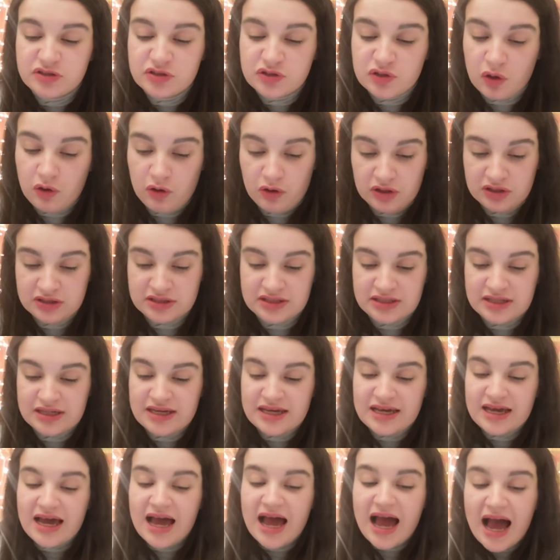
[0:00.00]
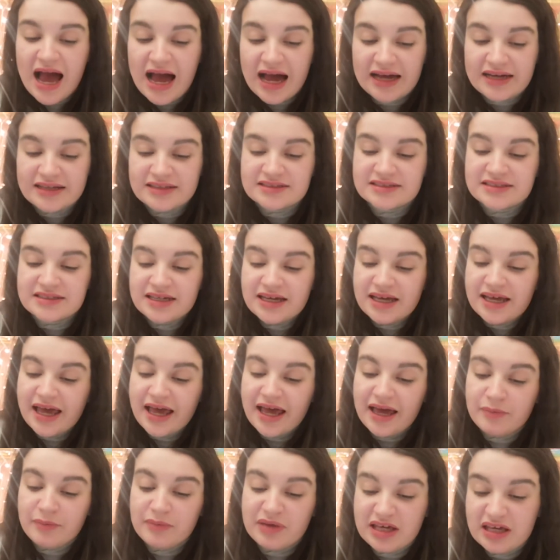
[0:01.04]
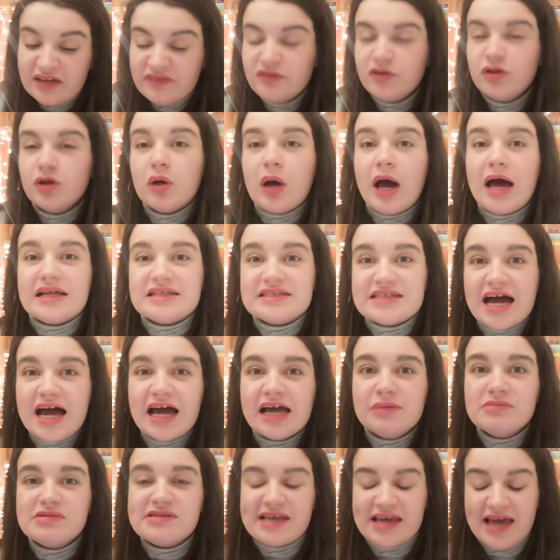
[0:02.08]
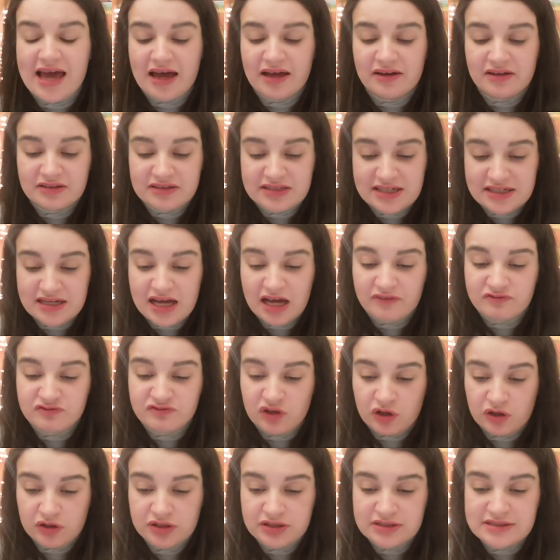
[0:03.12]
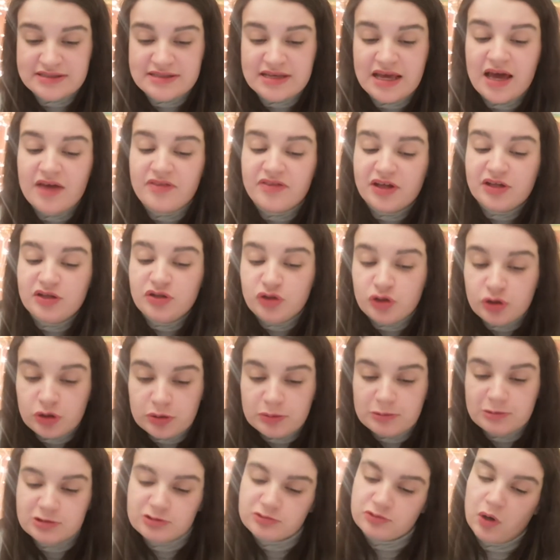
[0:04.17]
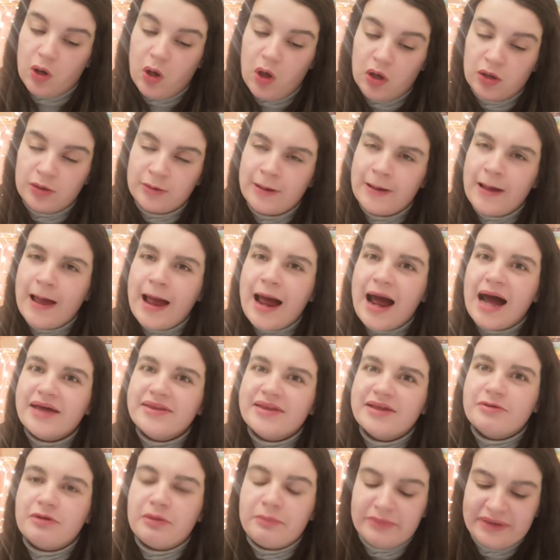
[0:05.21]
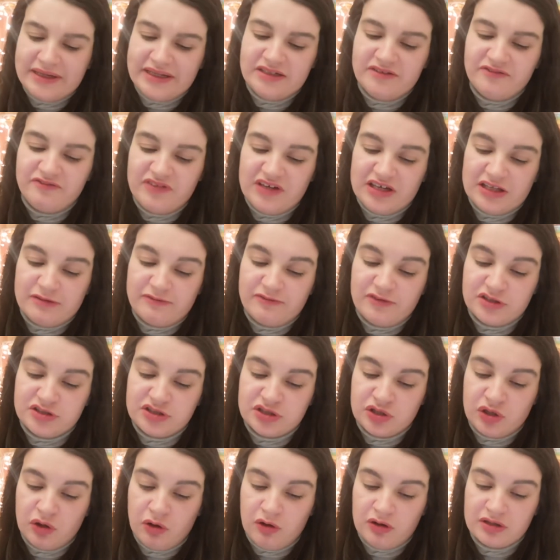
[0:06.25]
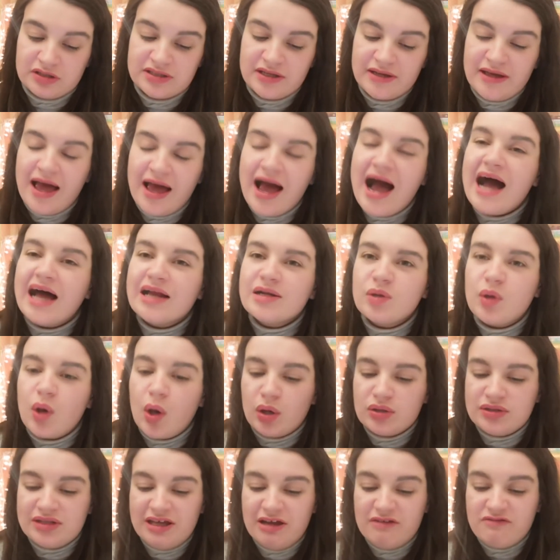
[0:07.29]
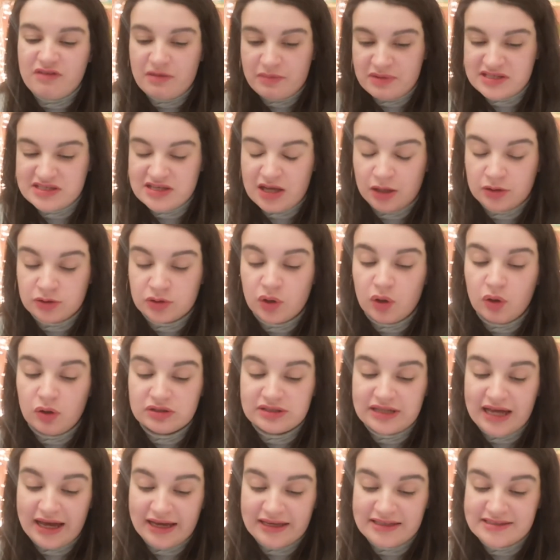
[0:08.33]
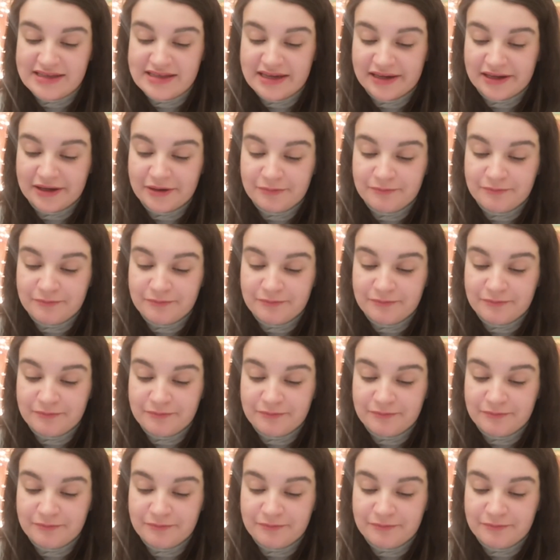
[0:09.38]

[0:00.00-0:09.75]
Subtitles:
God, and even though at times they did have doubts, they knew it was wrong, and they remained faithful to God, and God gave them a son called Isaac.